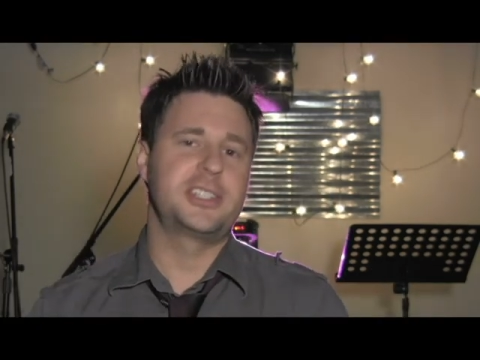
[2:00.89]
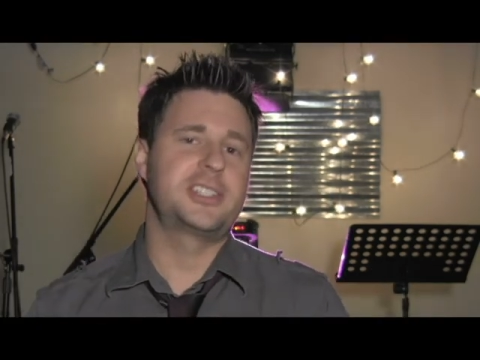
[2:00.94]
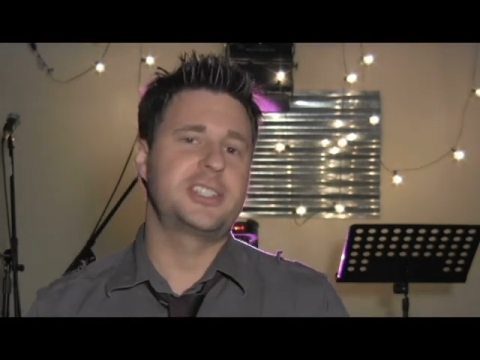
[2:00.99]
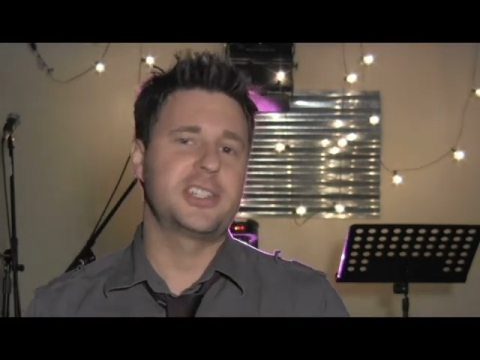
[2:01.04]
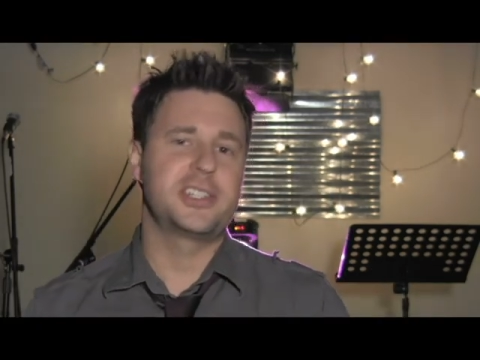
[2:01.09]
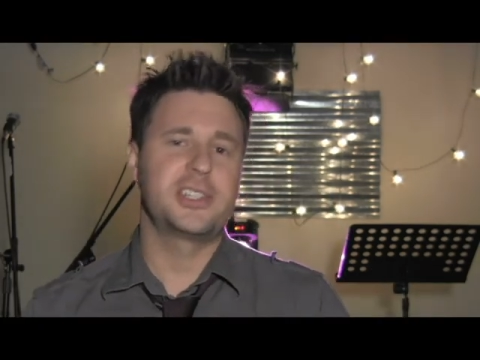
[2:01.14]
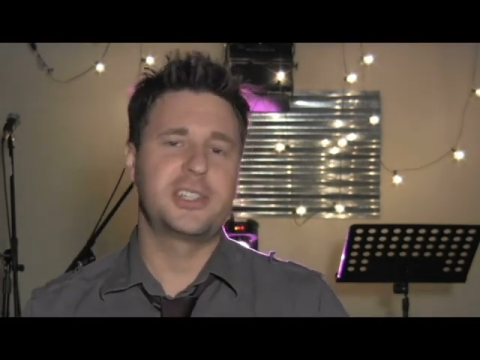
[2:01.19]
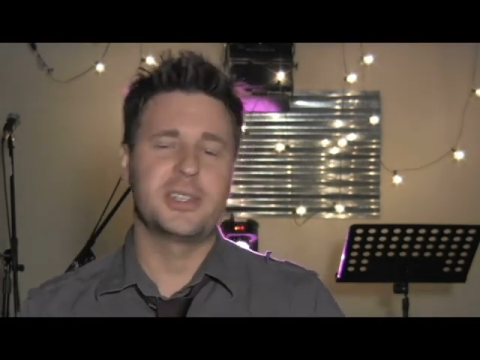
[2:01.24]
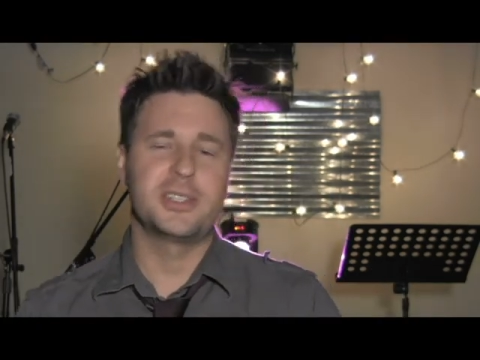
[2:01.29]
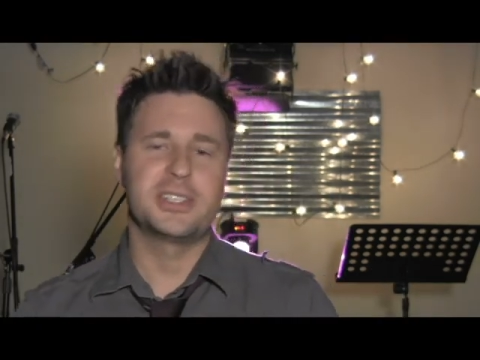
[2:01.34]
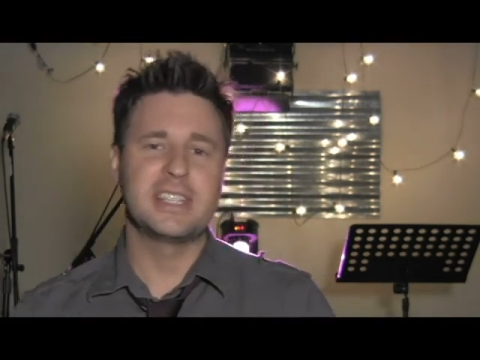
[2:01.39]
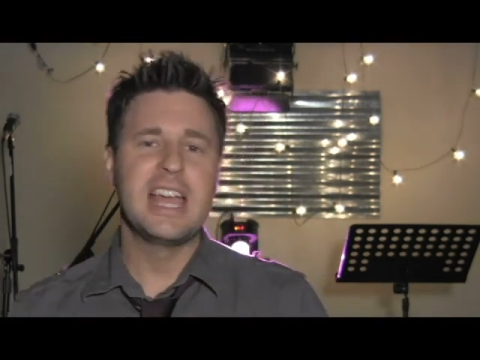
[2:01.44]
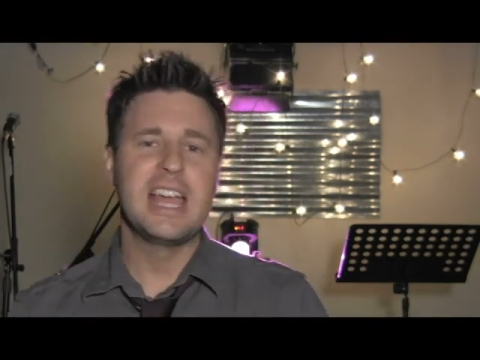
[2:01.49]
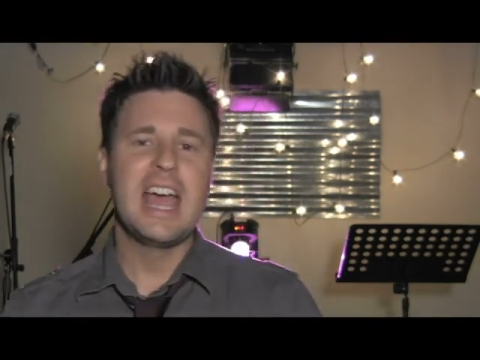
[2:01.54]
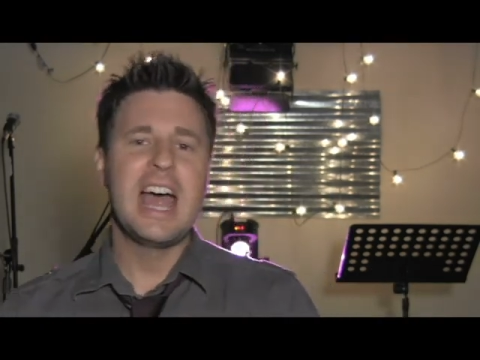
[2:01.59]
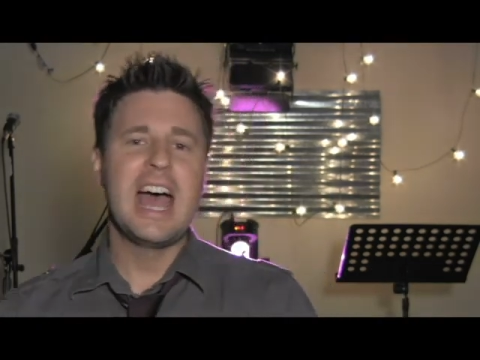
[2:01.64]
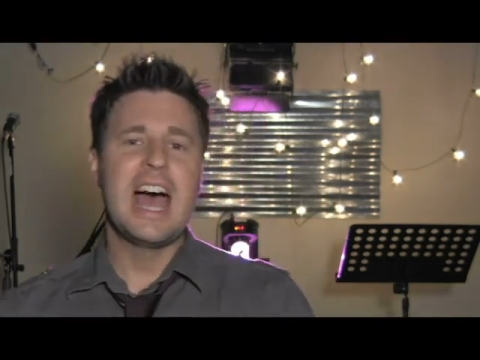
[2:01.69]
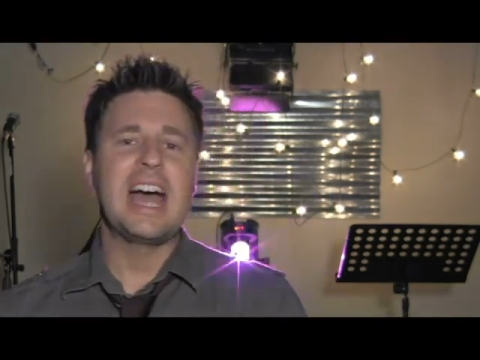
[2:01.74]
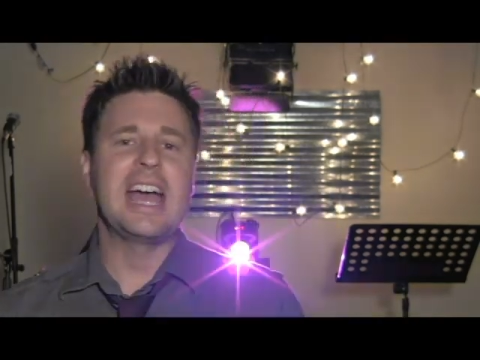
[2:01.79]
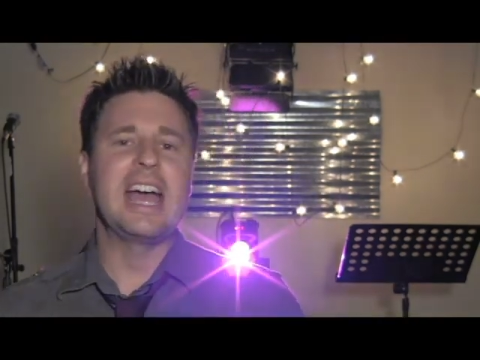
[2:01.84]
the Suncoast.
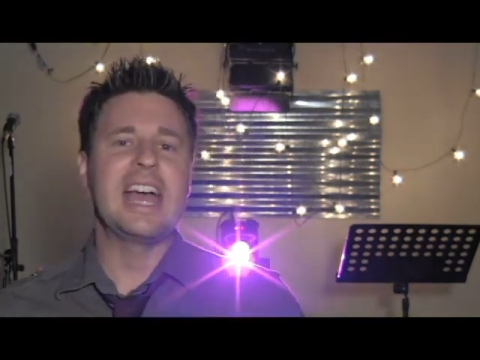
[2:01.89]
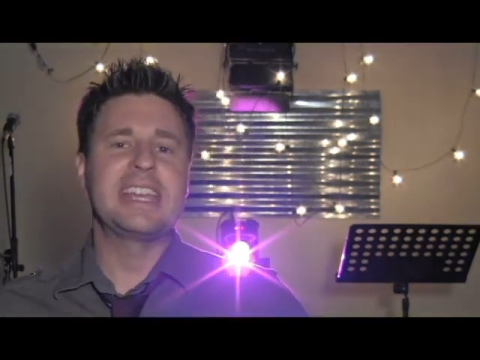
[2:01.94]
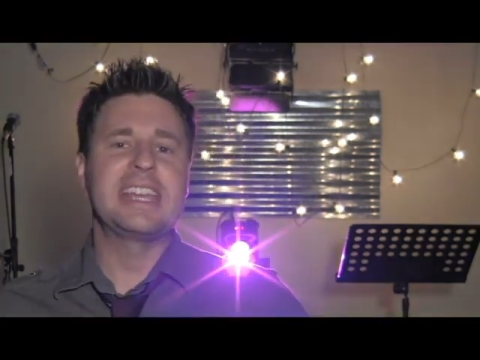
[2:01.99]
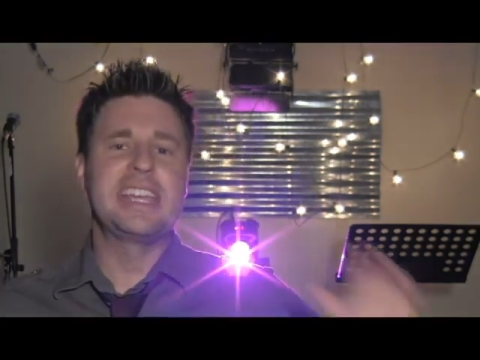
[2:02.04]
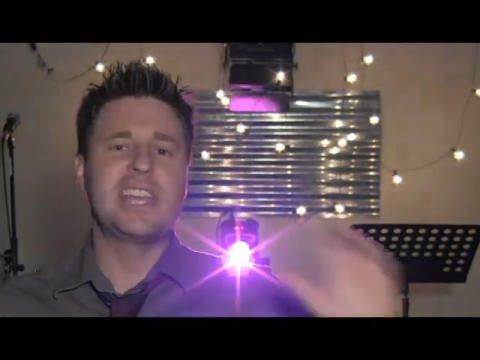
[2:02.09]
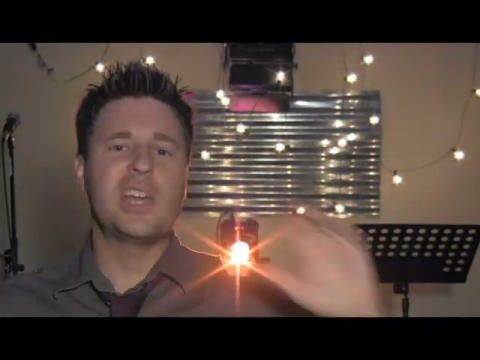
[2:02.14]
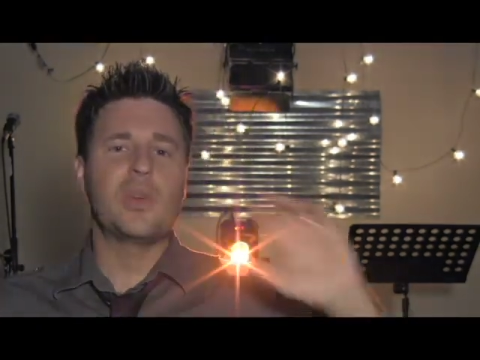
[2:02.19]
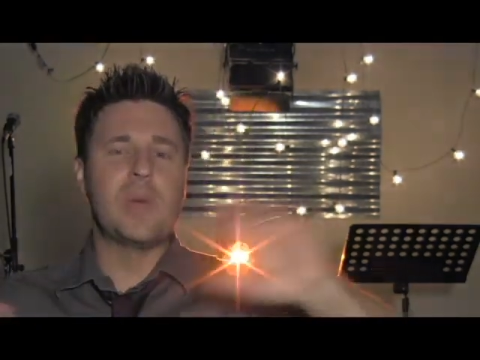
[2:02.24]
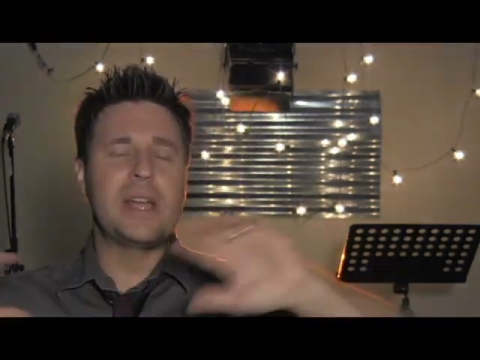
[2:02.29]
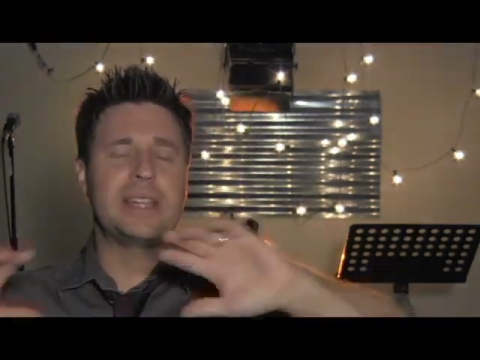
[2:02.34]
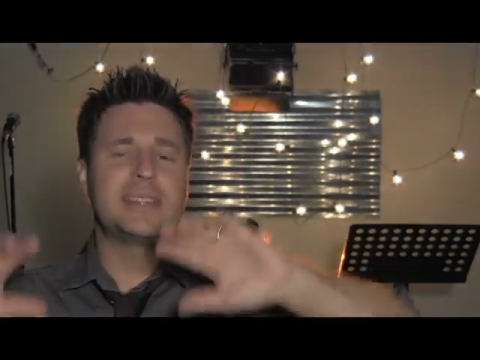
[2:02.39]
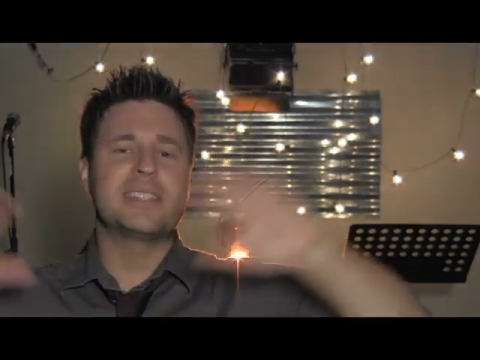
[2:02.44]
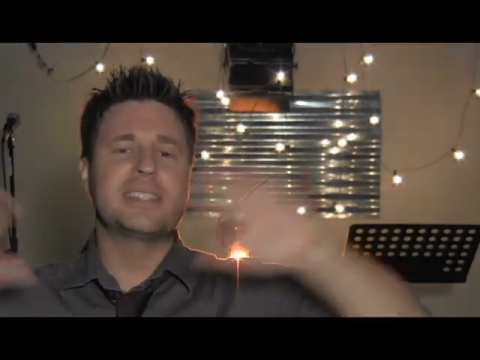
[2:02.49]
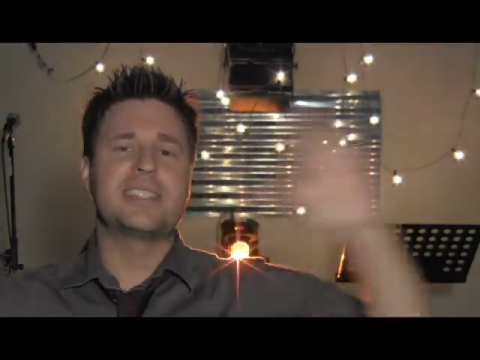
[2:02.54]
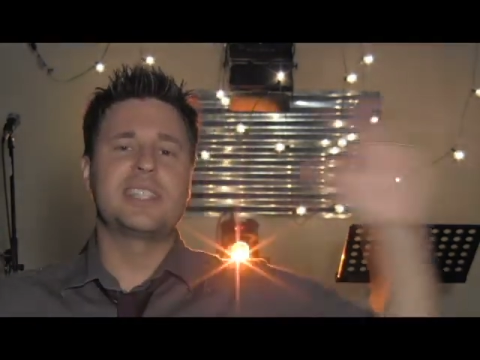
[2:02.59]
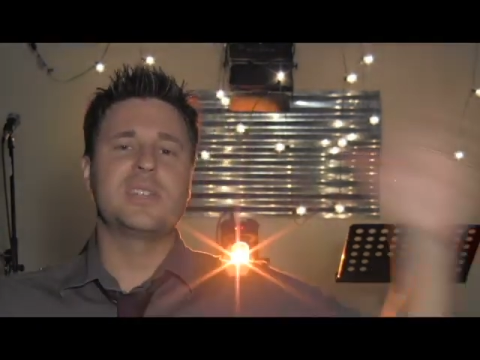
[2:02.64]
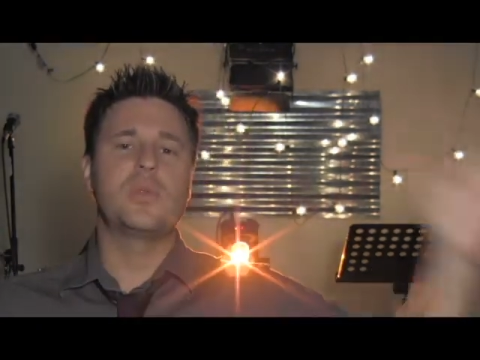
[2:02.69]
I, I, can't wait to see